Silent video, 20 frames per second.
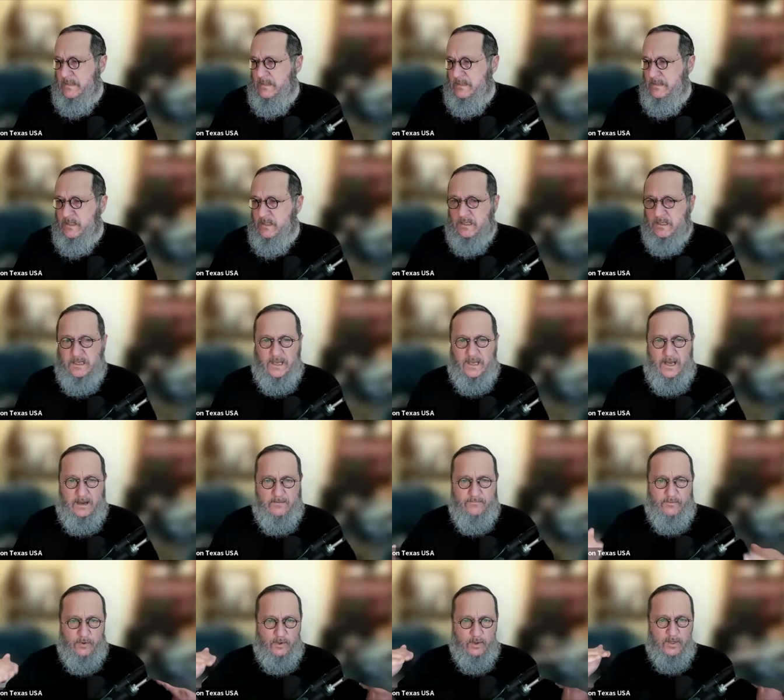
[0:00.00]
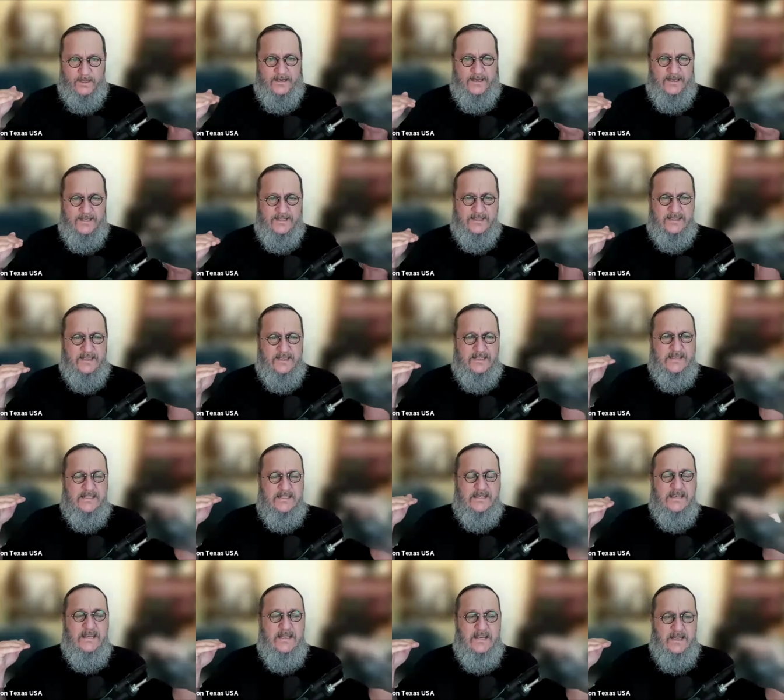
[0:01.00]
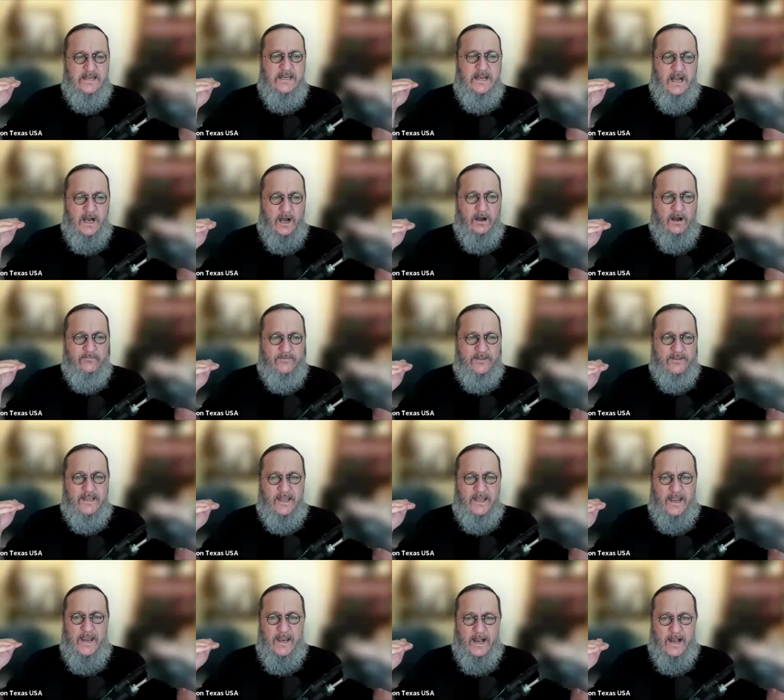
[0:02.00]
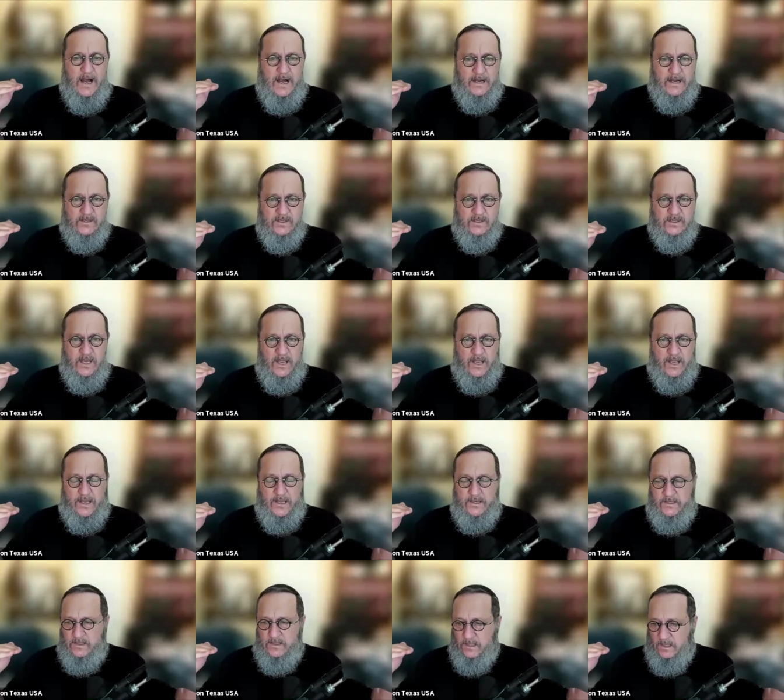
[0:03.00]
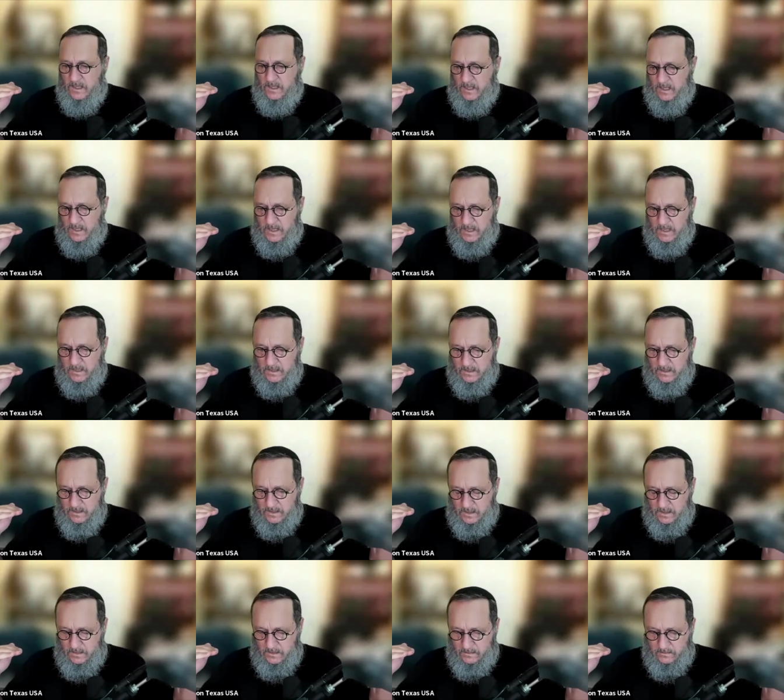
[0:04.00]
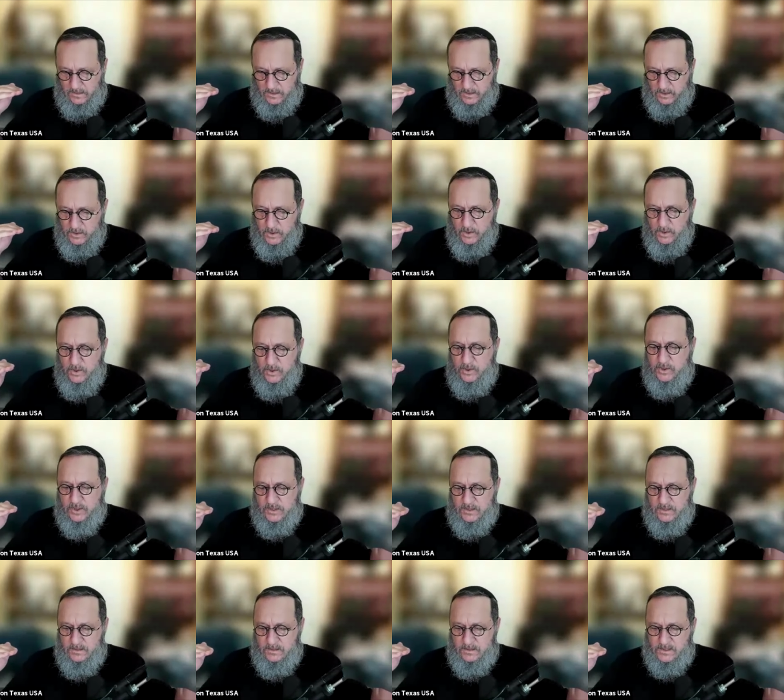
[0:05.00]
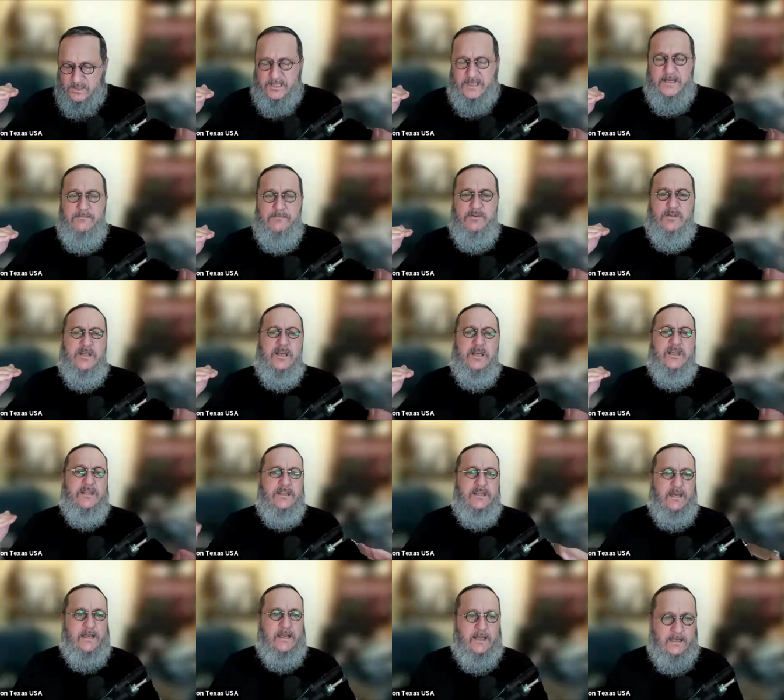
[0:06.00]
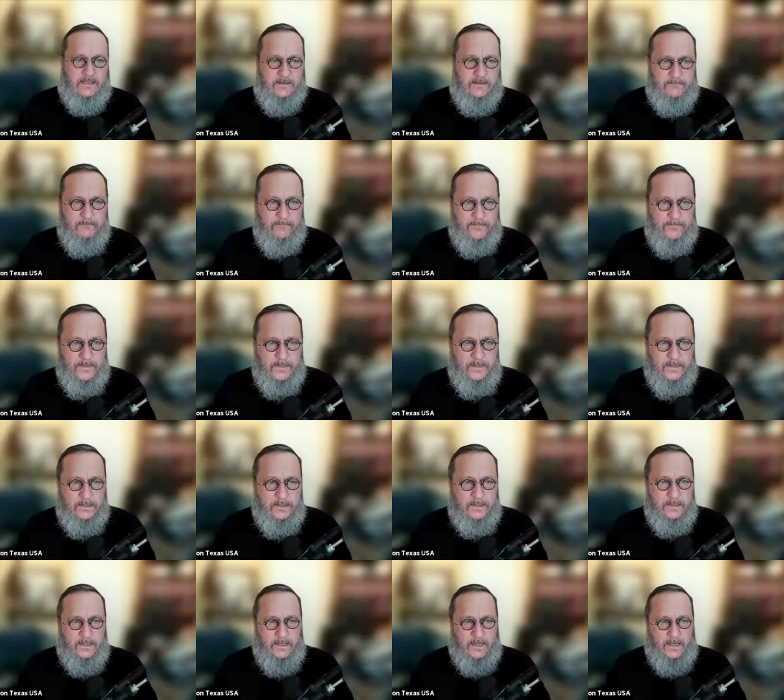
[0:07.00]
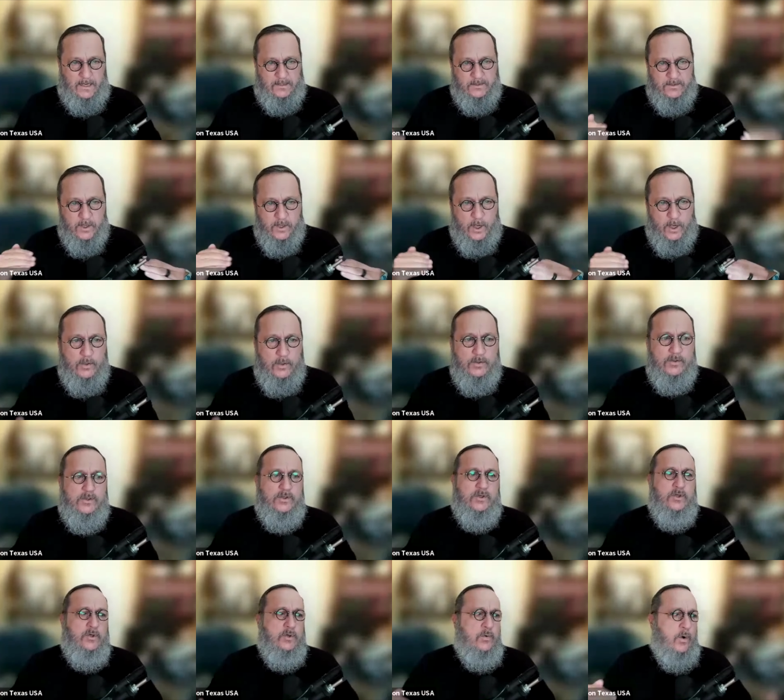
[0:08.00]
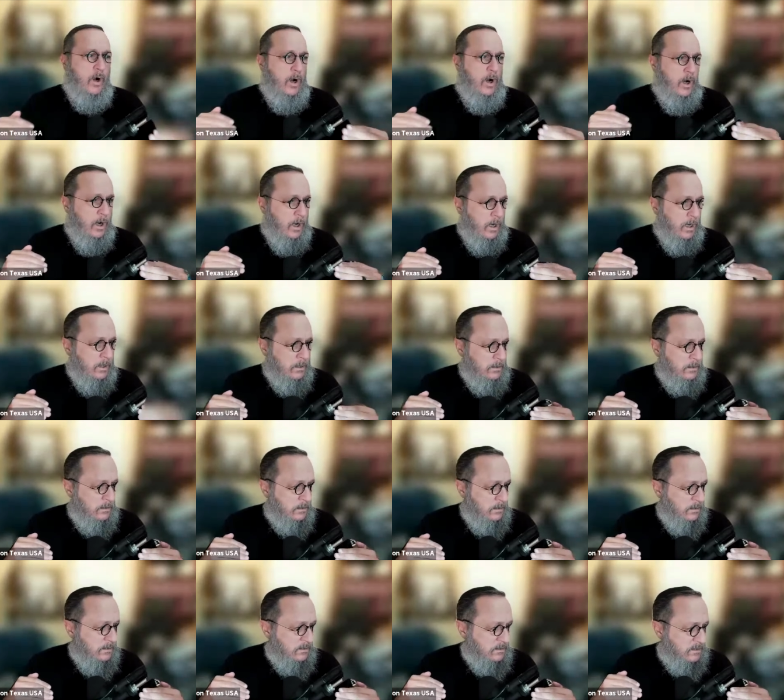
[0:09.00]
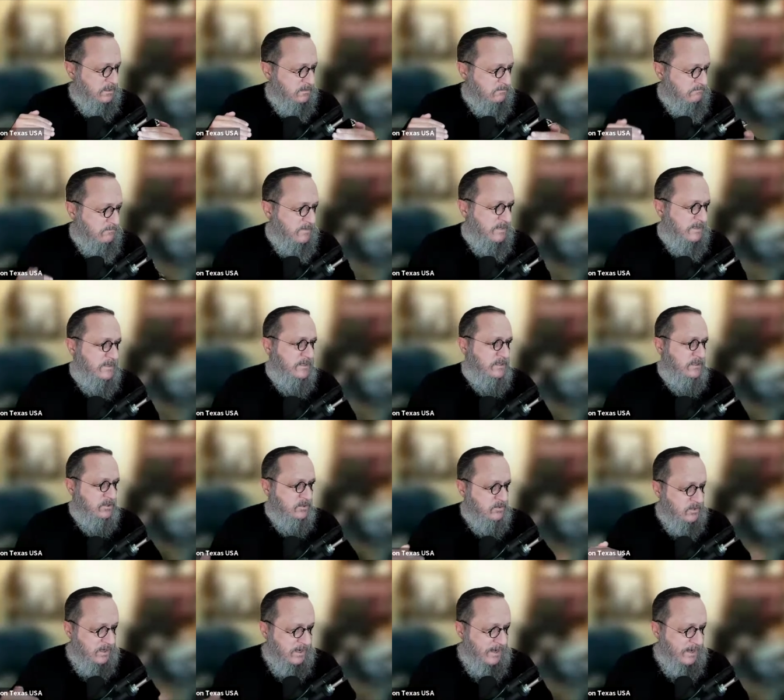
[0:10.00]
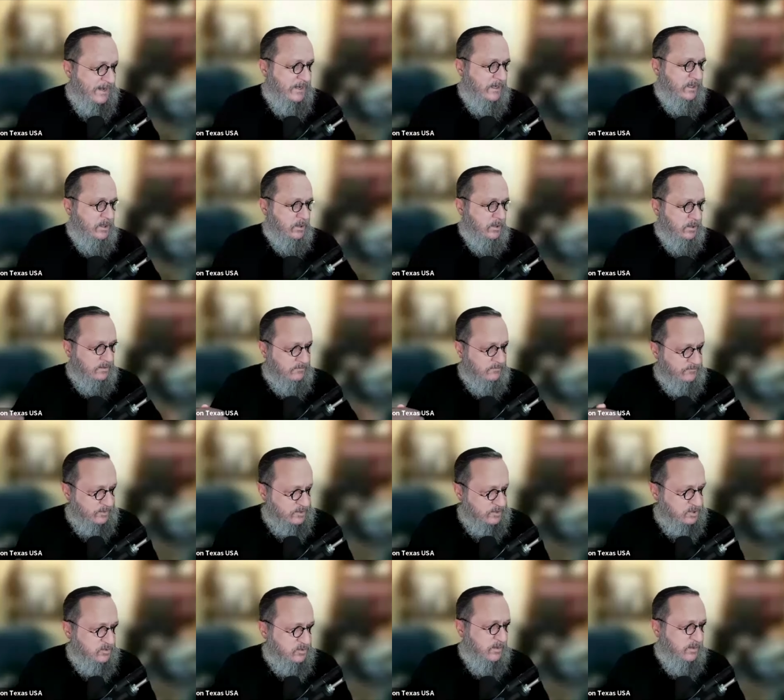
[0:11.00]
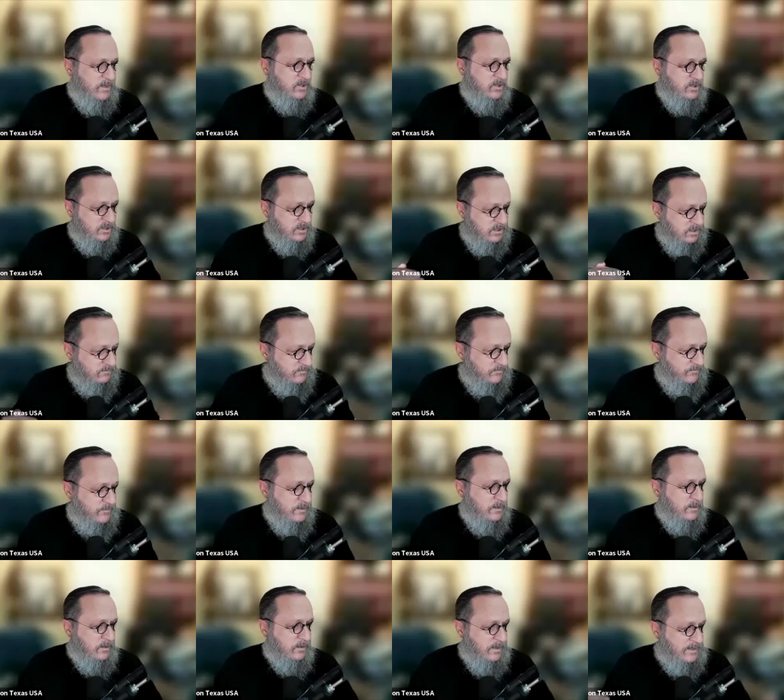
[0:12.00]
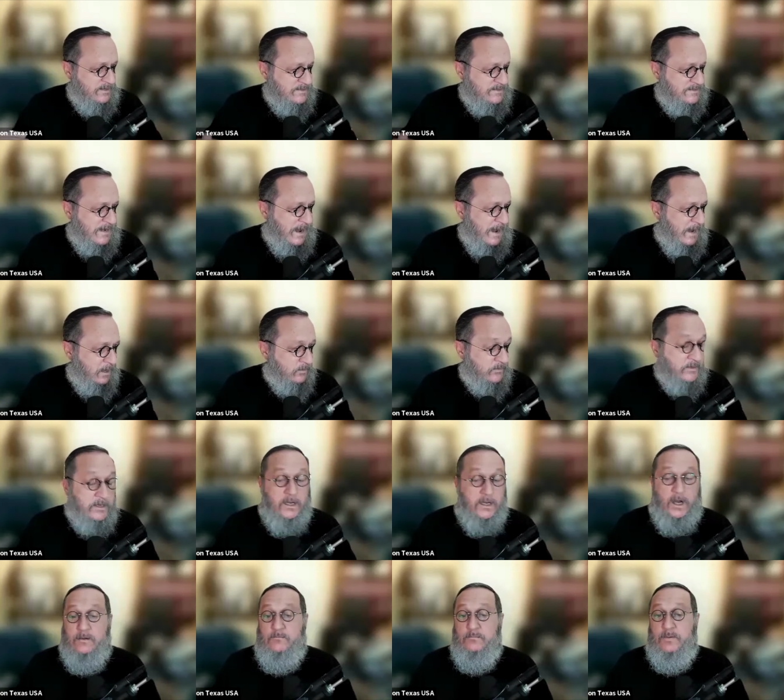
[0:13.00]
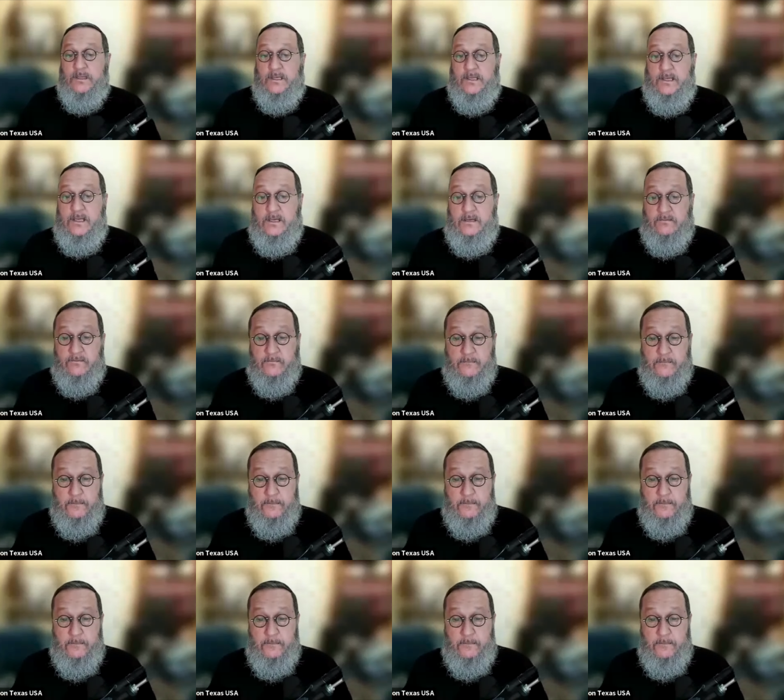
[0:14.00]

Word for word: the level and intensity of the chaos and uh, uh, illusion seems to thicken. And those who are committed to their anger and frustration and fear and doubt and unbelief